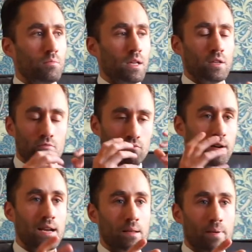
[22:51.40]
is
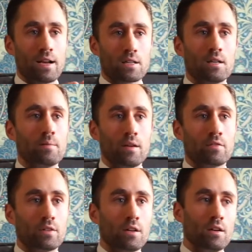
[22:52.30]
really passionate about
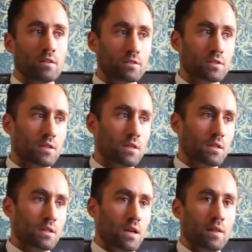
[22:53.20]
cigars.
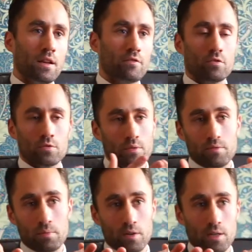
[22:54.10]
And then, of course, we've
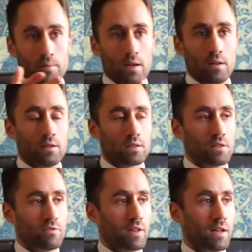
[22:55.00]
spoken about
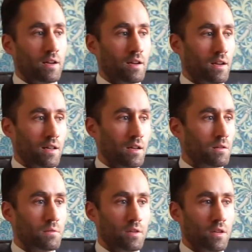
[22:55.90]
Sophia earlier.
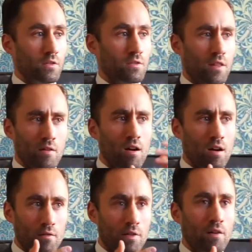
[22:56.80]
So there
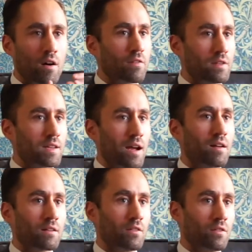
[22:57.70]
are these
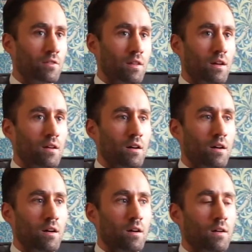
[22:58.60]
characters that
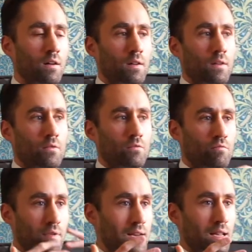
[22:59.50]
are
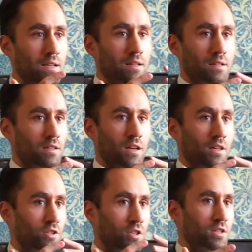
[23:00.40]
really into the
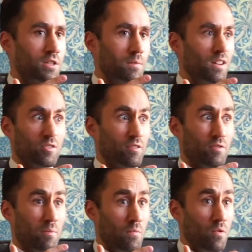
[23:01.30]
cigars just as much, or if
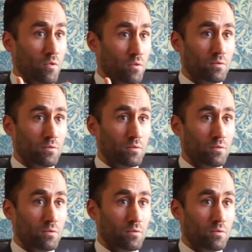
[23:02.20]
not more,